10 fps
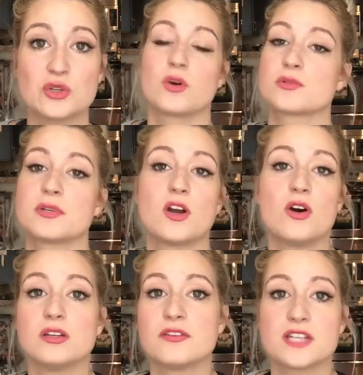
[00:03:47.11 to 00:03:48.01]
Of course, we'd
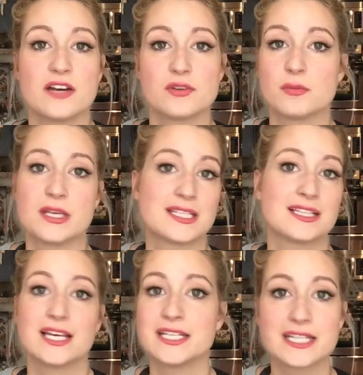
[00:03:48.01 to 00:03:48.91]
all love to have an amazing
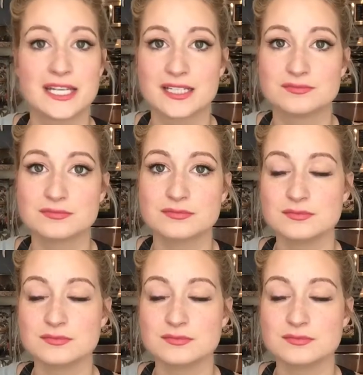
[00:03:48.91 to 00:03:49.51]
lighting kit,